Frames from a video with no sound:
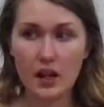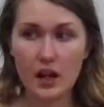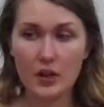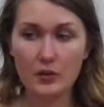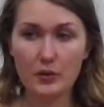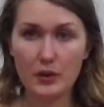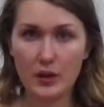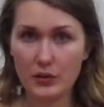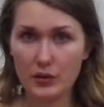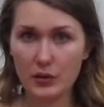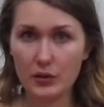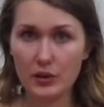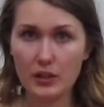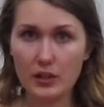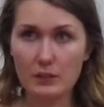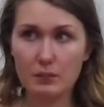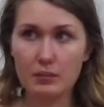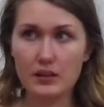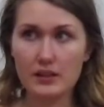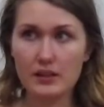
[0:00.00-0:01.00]

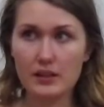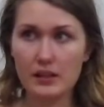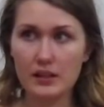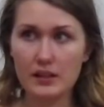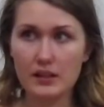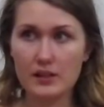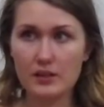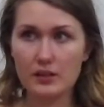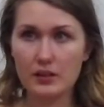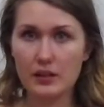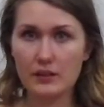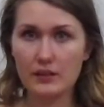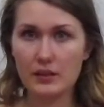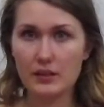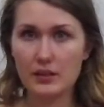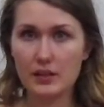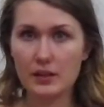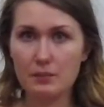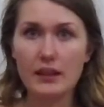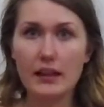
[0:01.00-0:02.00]
130 plus I need to leave
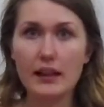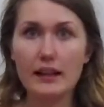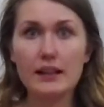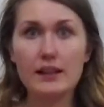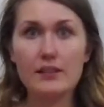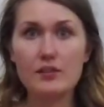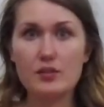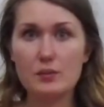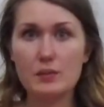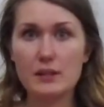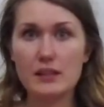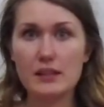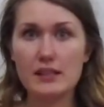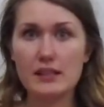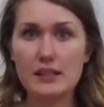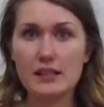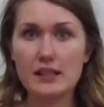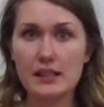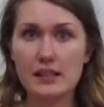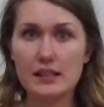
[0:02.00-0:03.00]
a tip. That leaves me
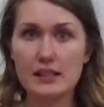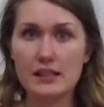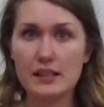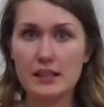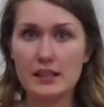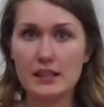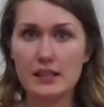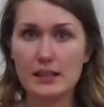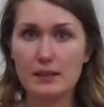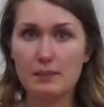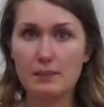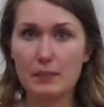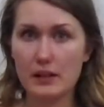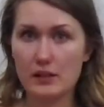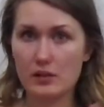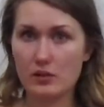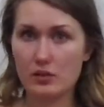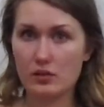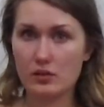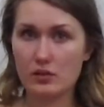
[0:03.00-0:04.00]
60
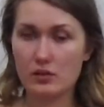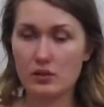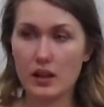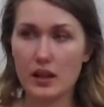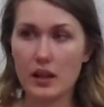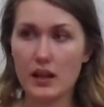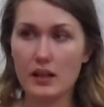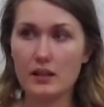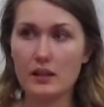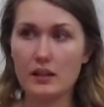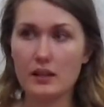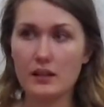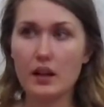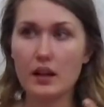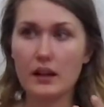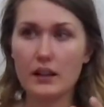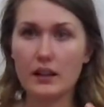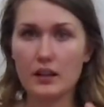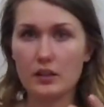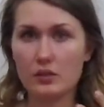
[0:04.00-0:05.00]
pesos, and
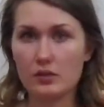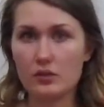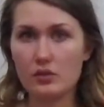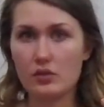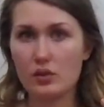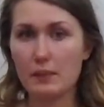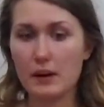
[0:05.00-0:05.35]
I can also